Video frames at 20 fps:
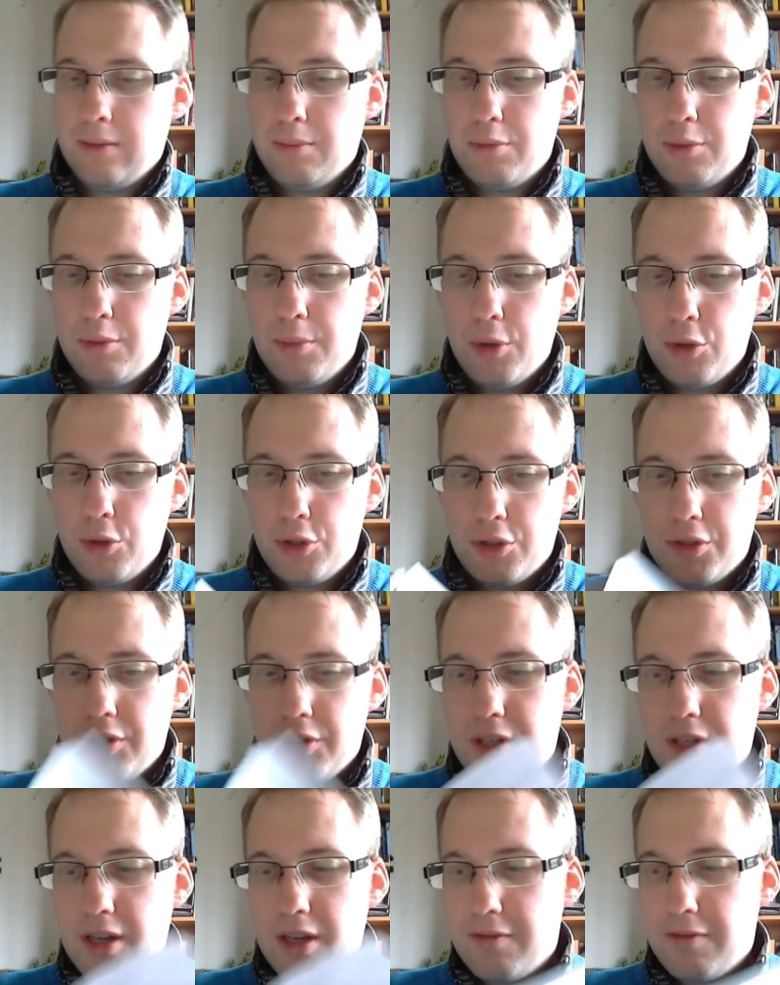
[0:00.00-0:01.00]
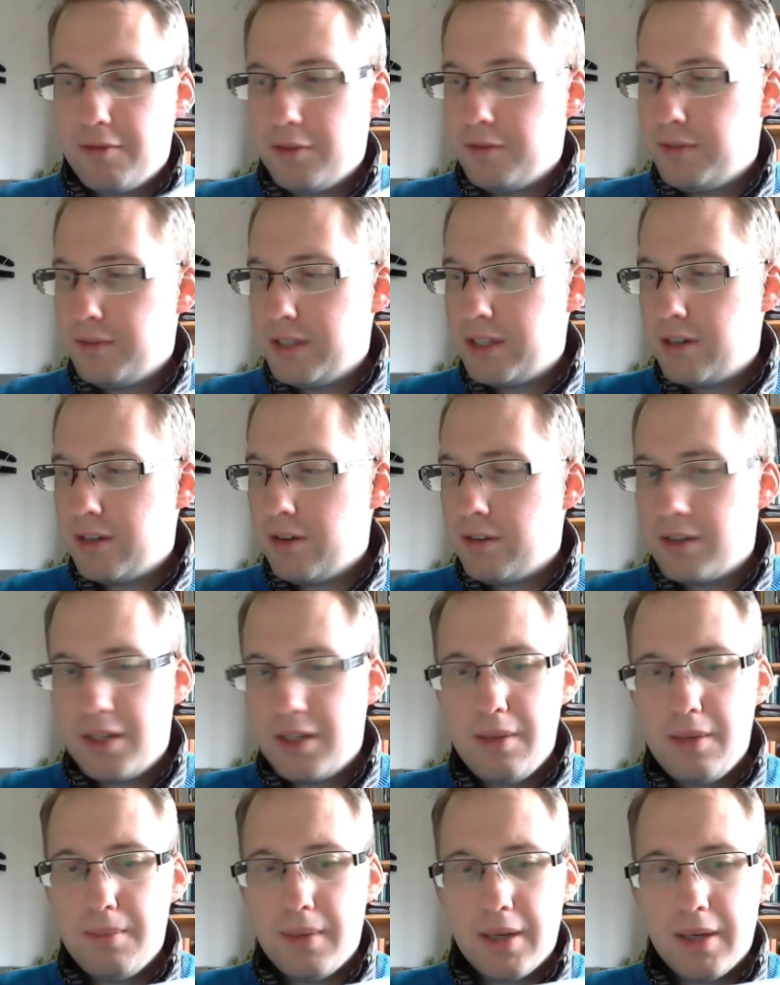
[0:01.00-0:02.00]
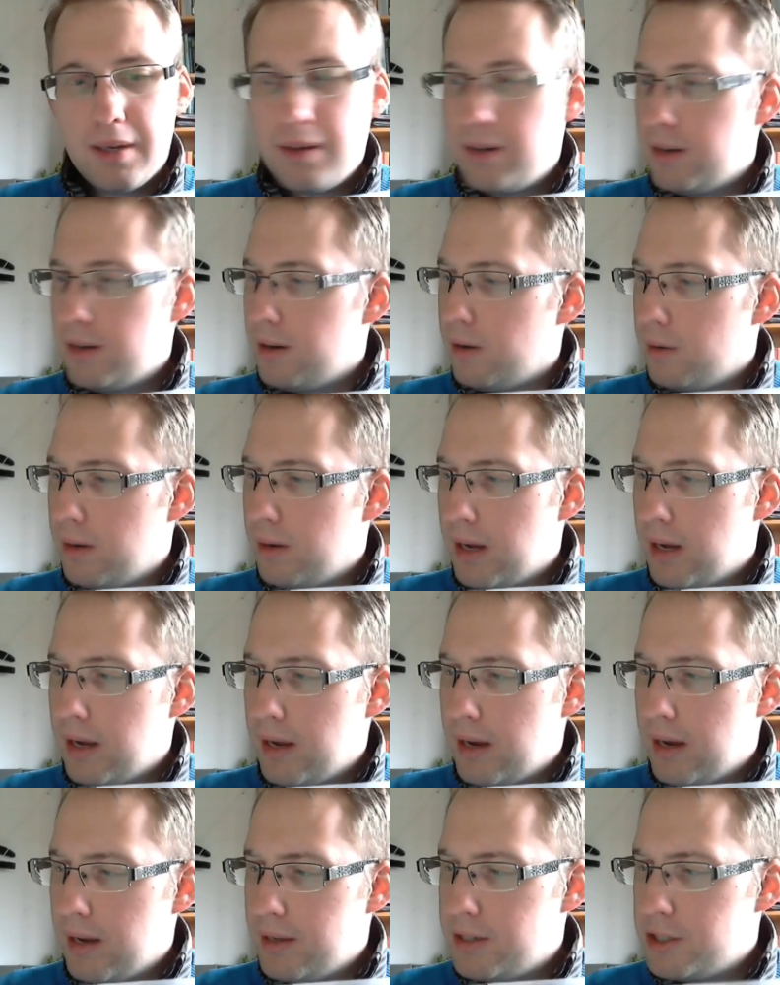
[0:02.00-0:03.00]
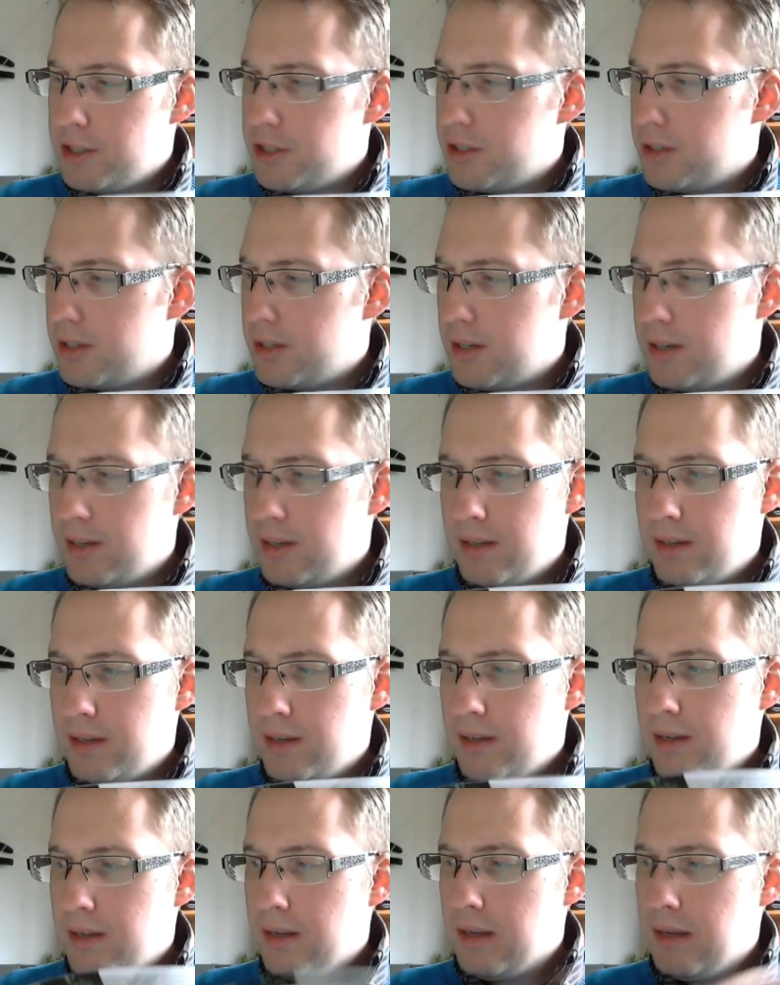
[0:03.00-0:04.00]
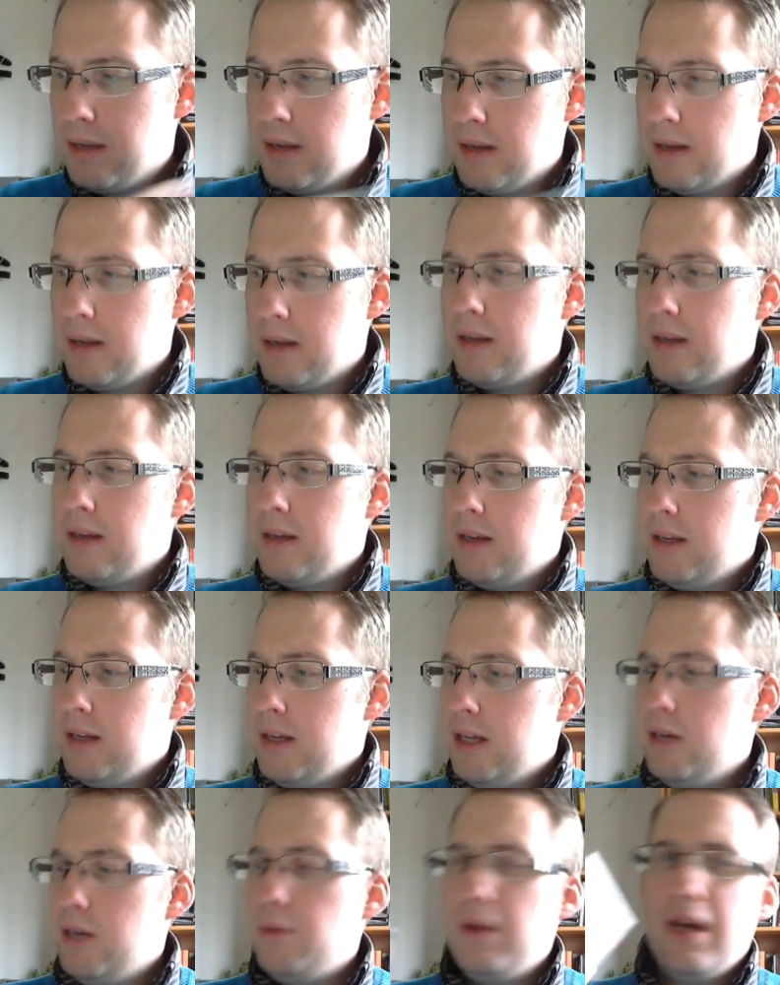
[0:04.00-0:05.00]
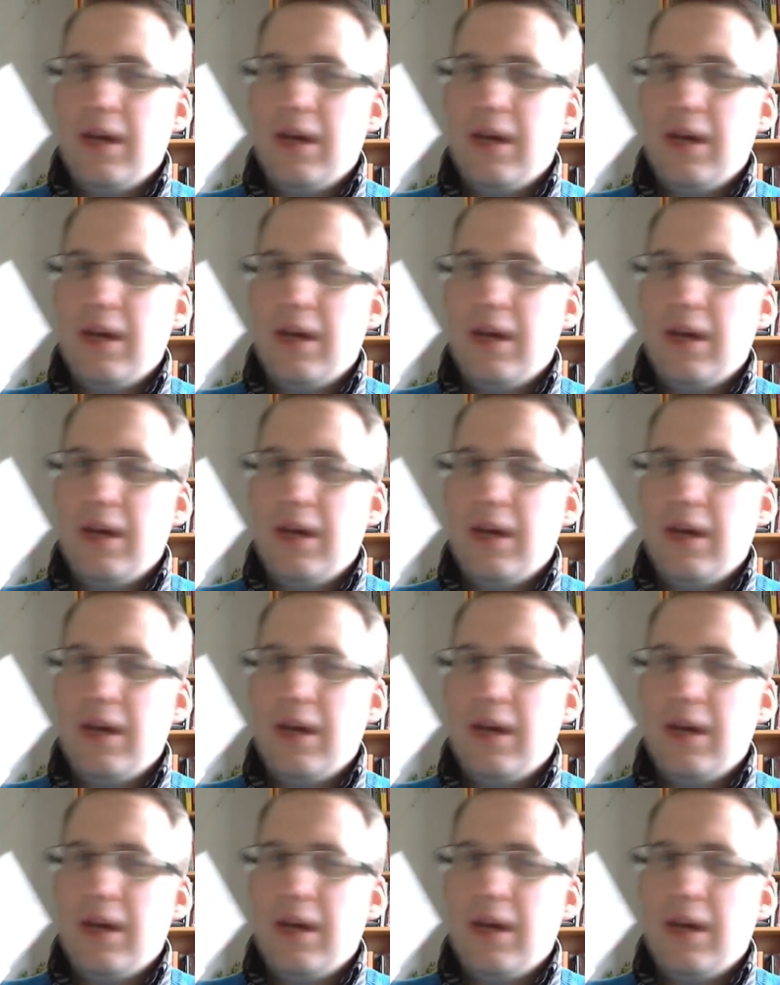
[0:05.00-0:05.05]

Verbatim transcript: promotion stuff for Visconti, but you know, I, I just... Here we